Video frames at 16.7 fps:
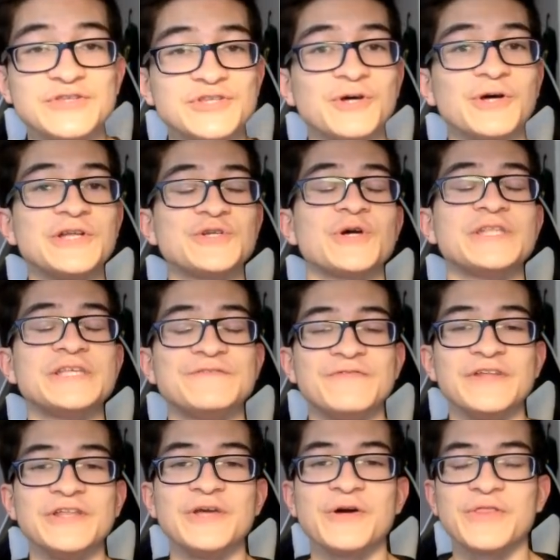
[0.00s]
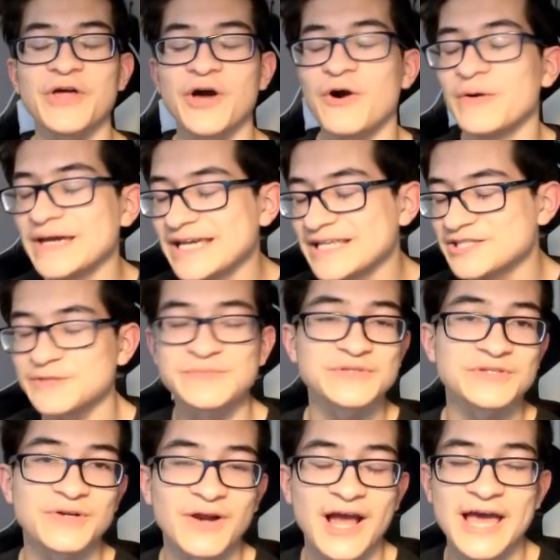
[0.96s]
If you still enjoy this video though, hit
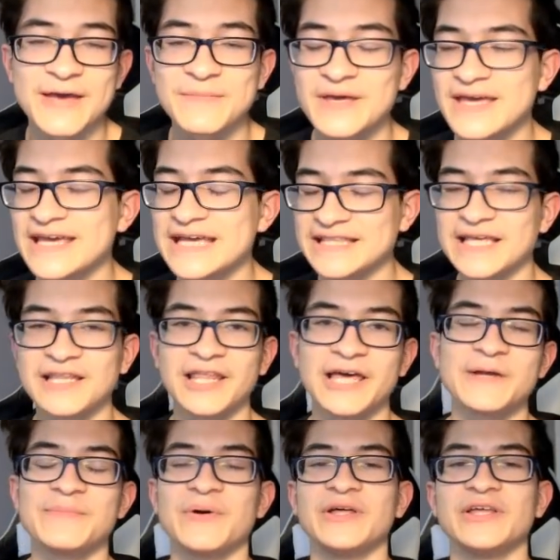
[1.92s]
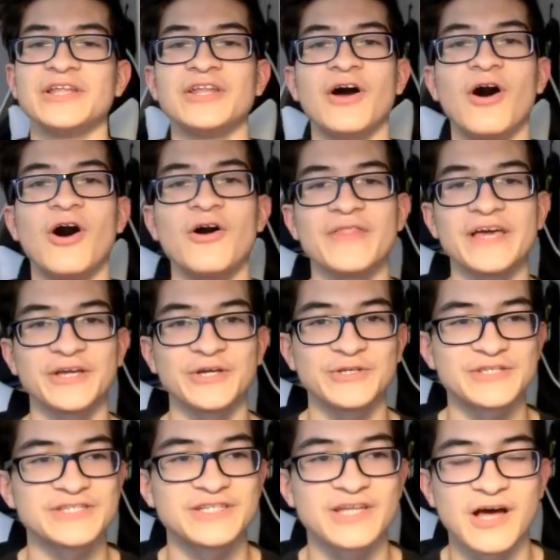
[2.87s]
subscribe, hit that like button, all
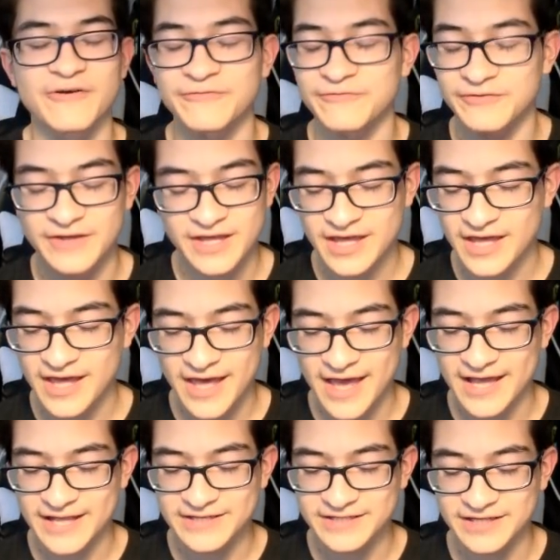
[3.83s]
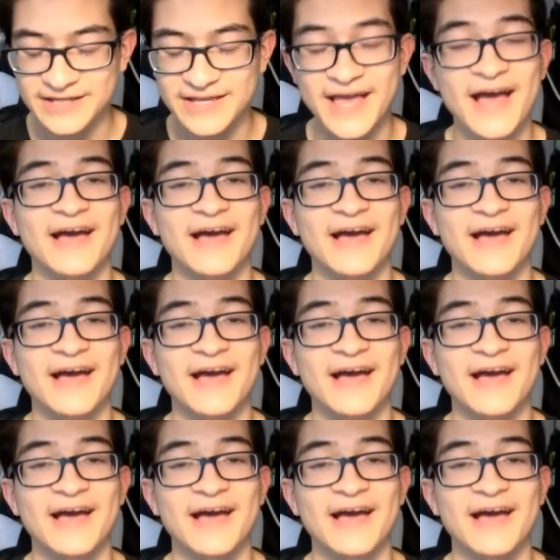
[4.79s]
that good stuff. And uh,